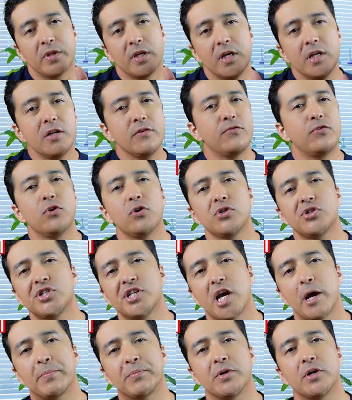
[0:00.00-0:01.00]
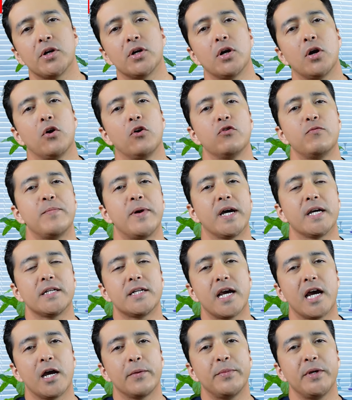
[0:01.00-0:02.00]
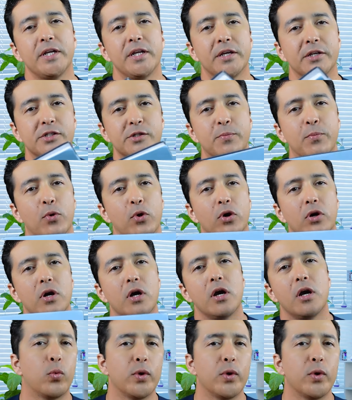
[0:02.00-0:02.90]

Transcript: In the first chapter of my diabetes book,